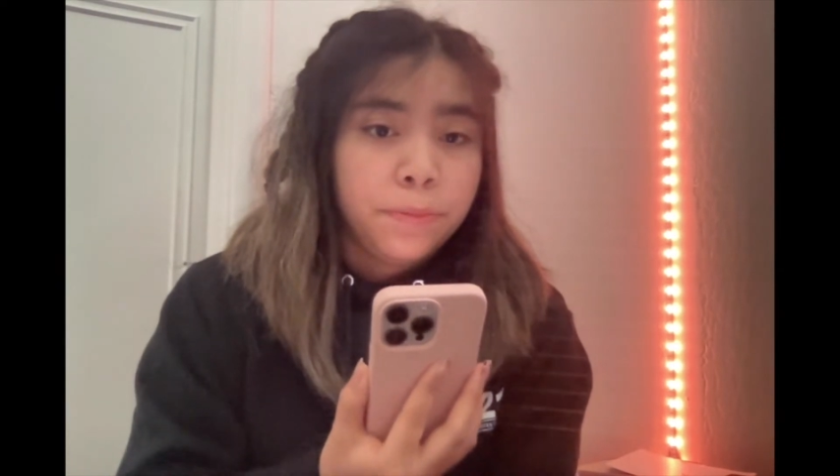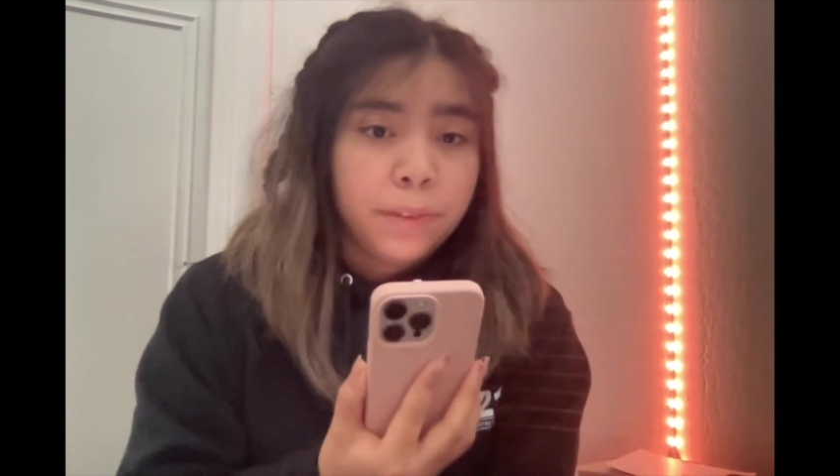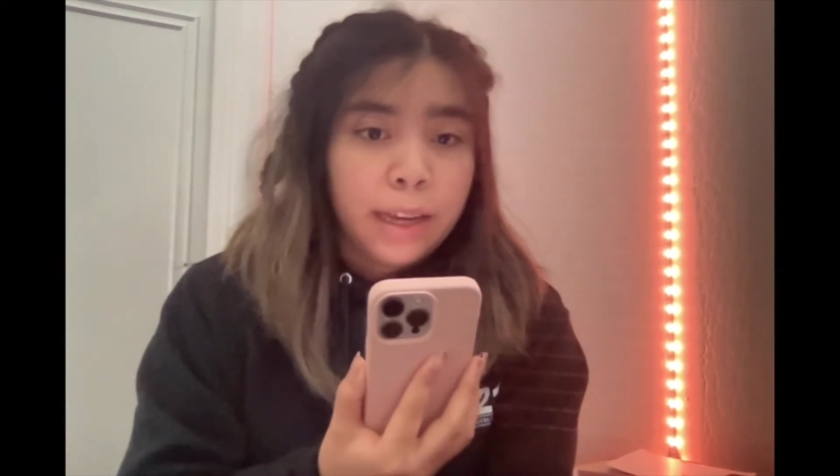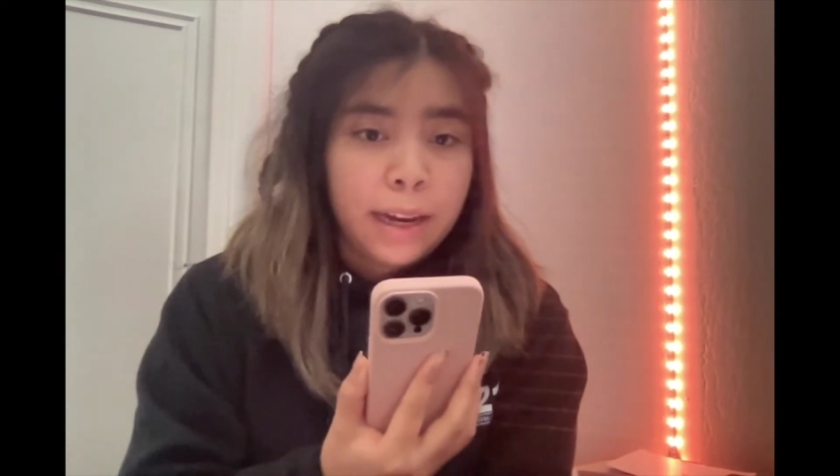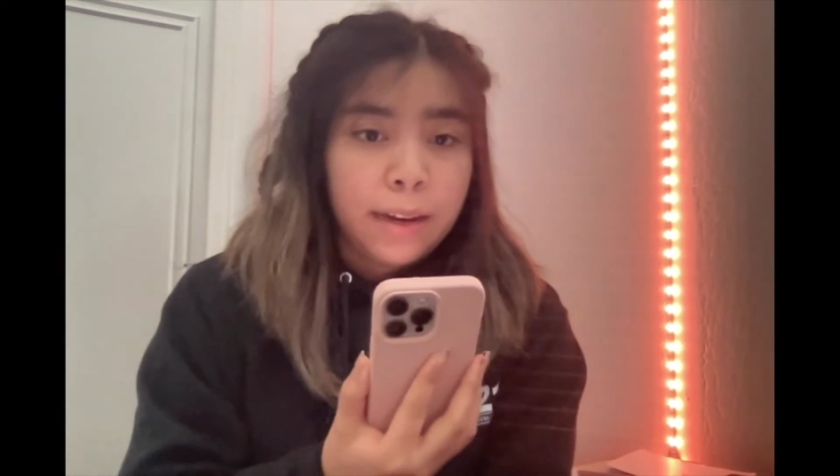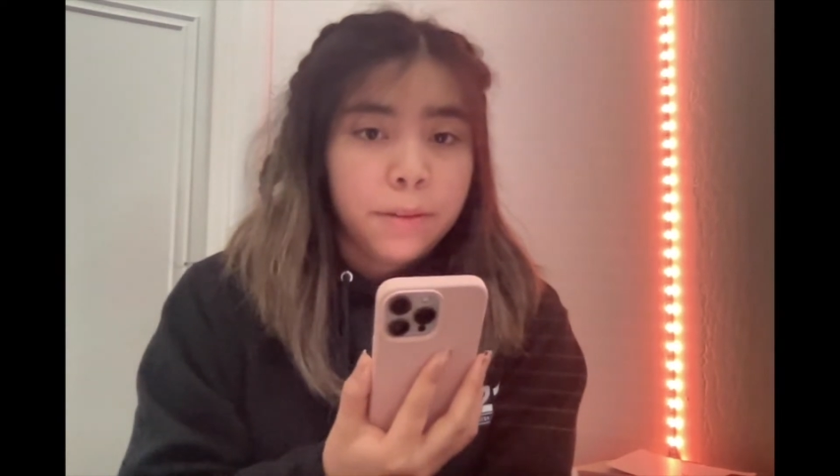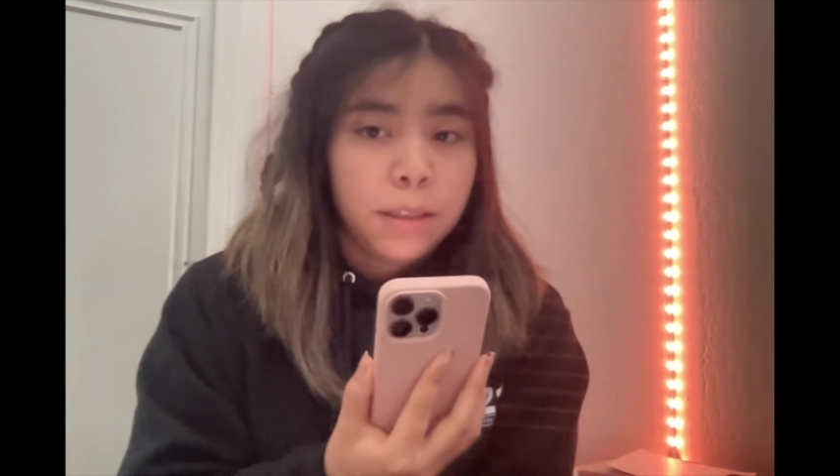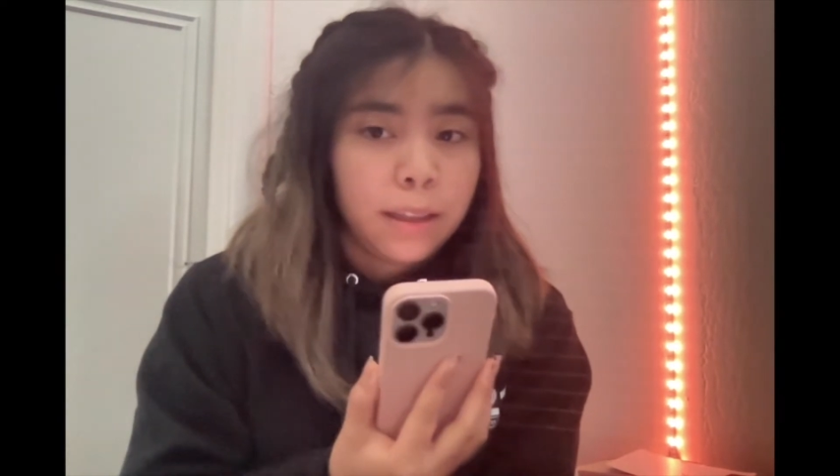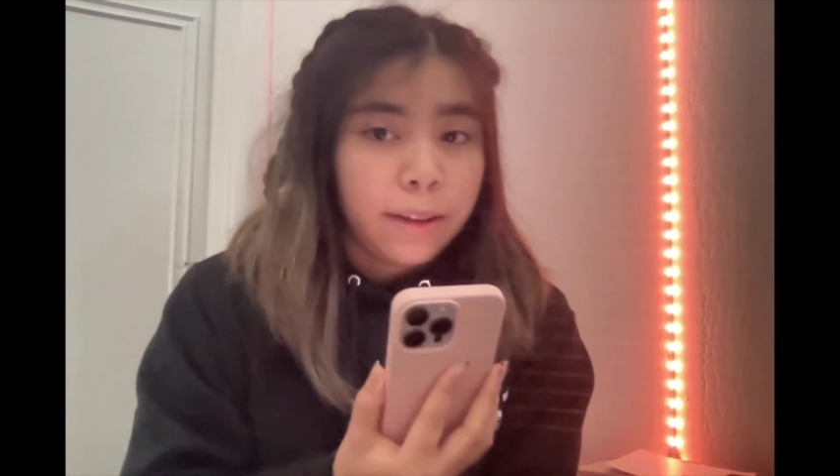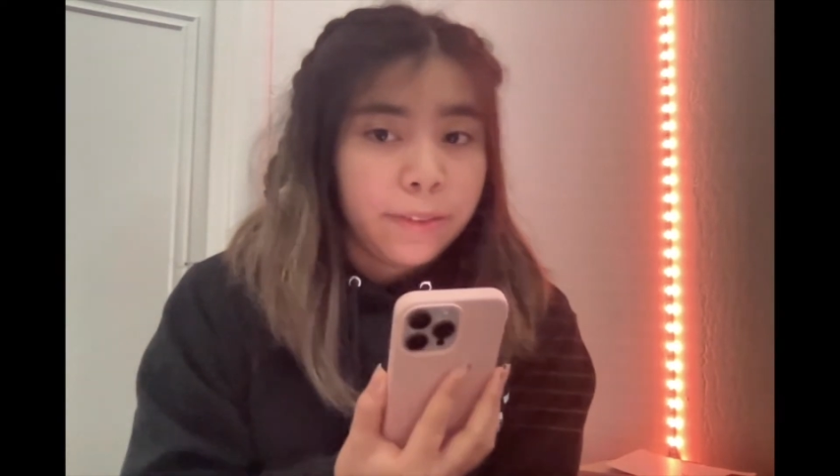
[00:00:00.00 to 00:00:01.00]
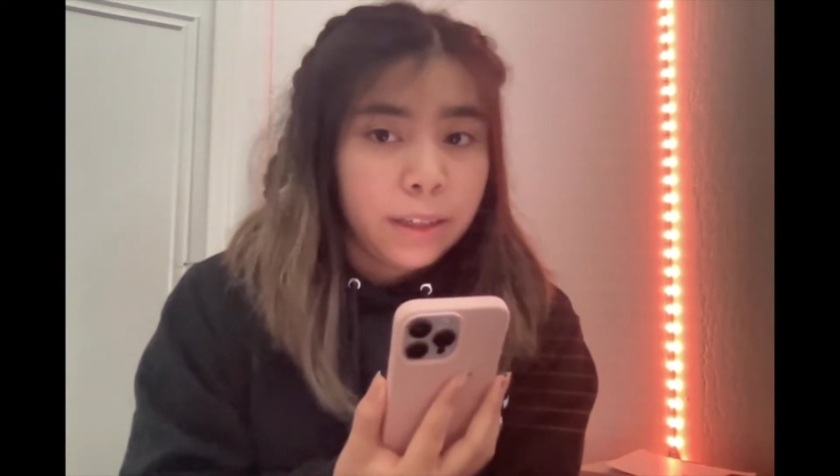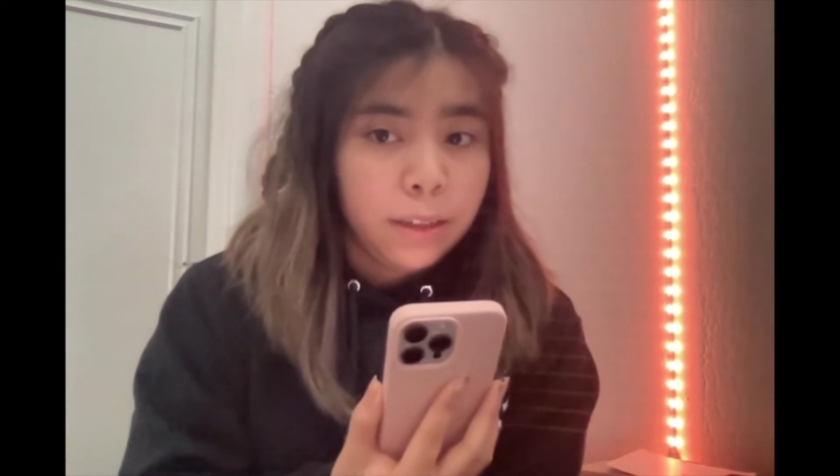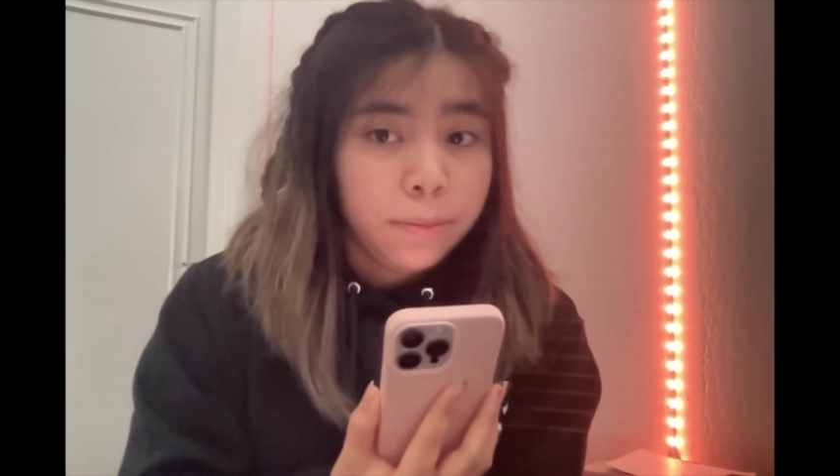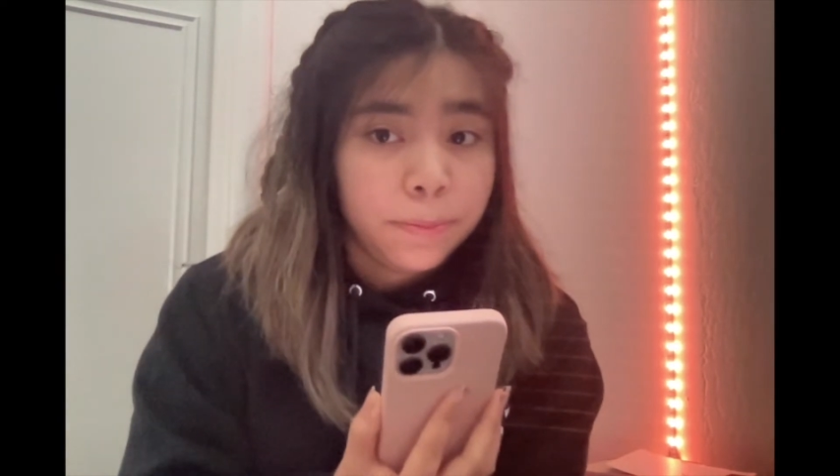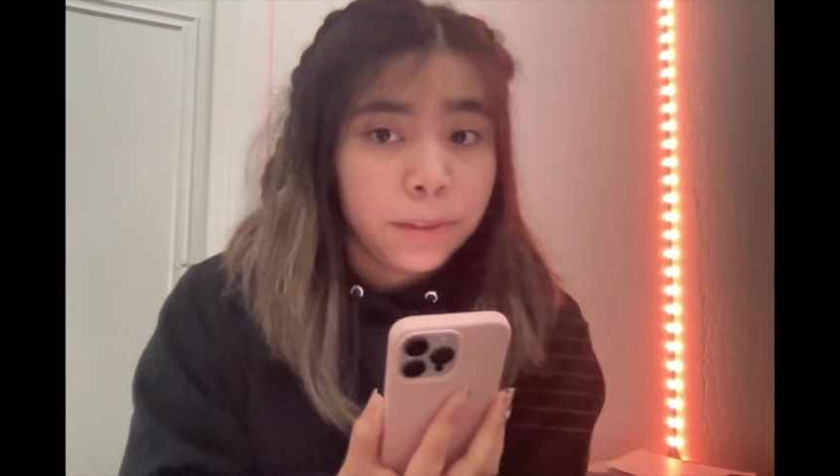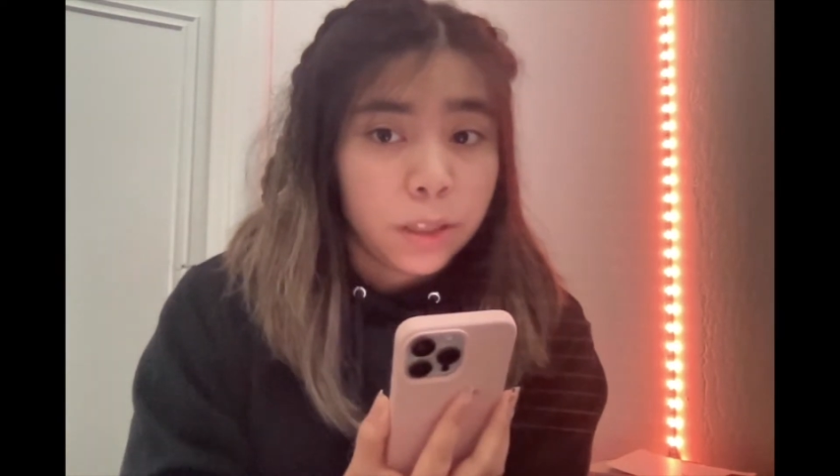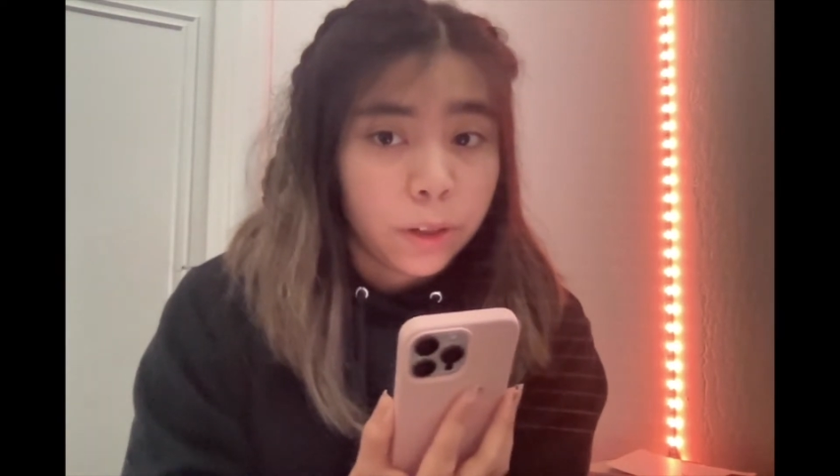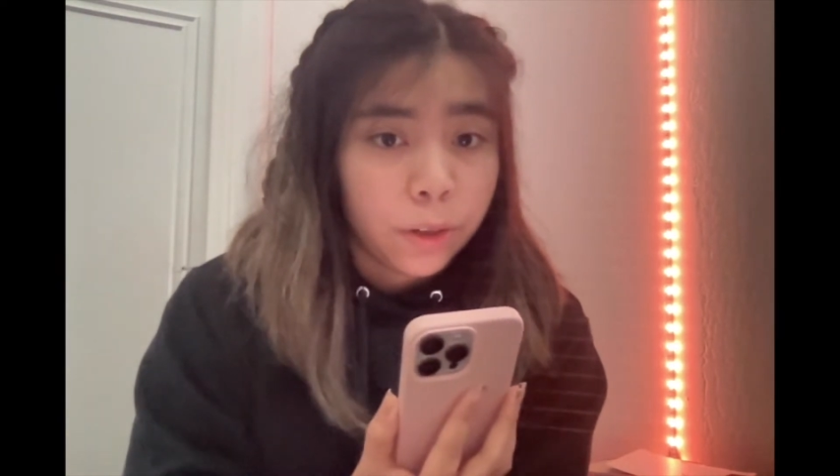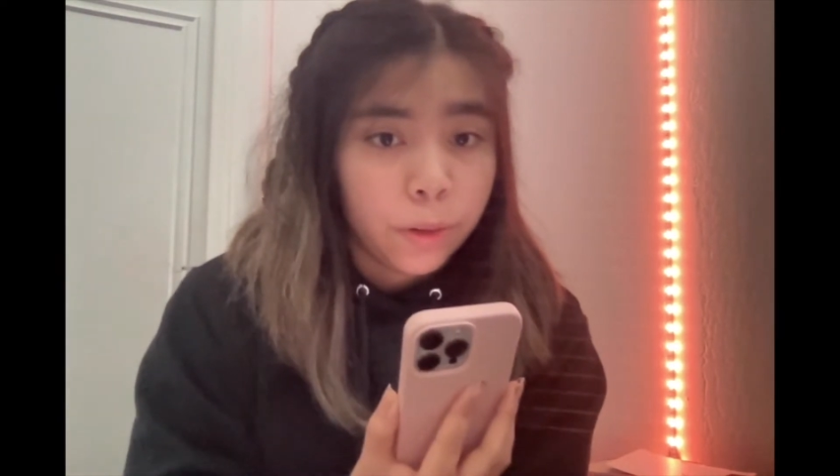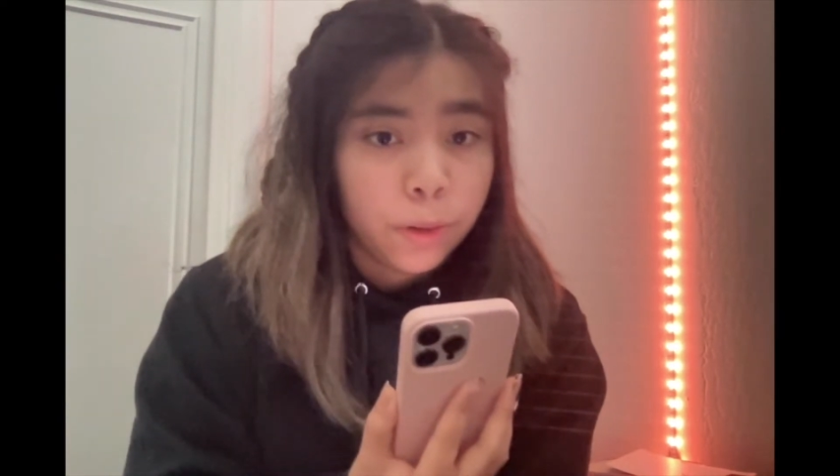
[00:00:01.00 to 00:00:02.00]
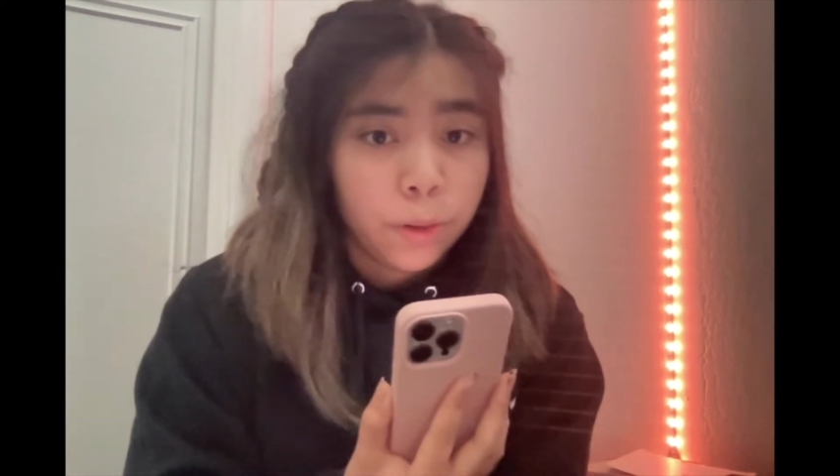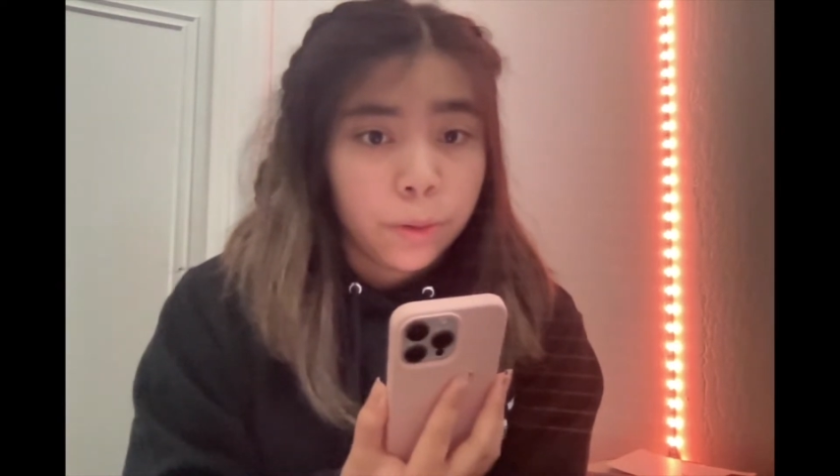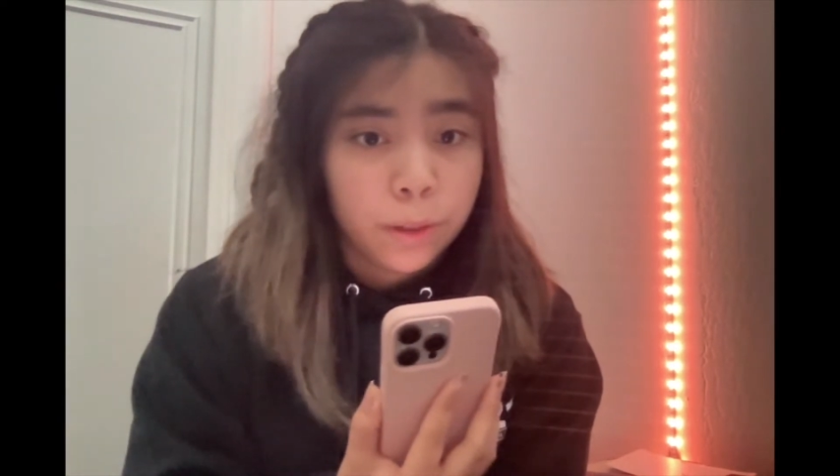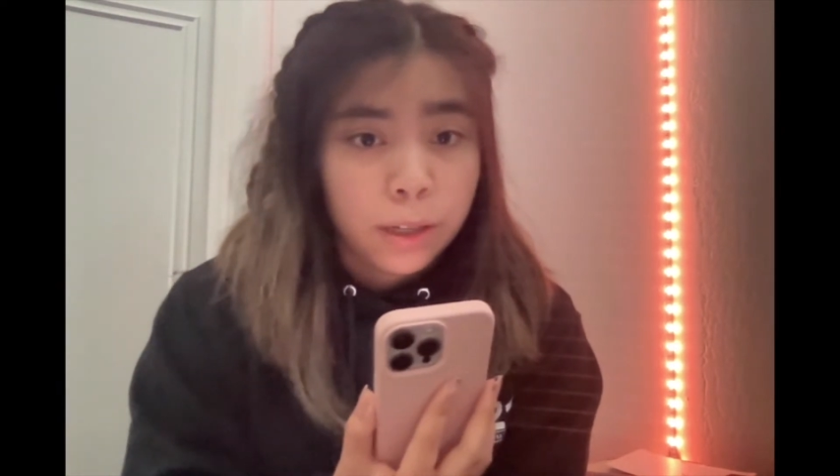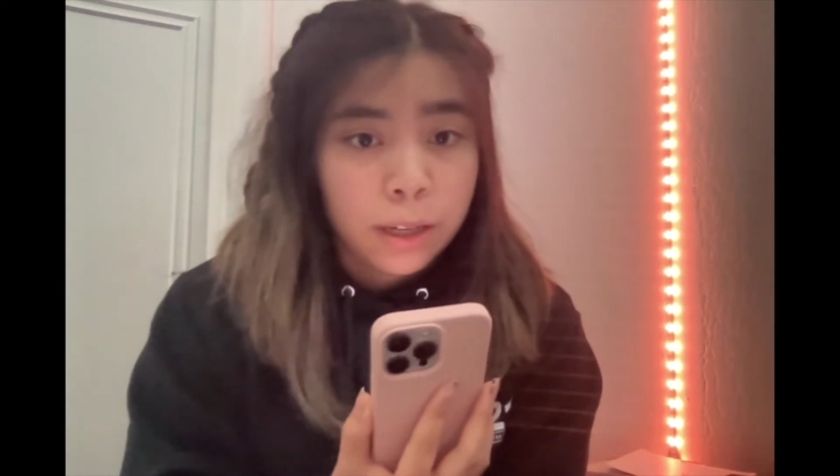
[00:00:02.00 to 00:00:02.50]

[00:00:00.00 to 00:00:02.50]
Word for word: Yeah, I was 11. So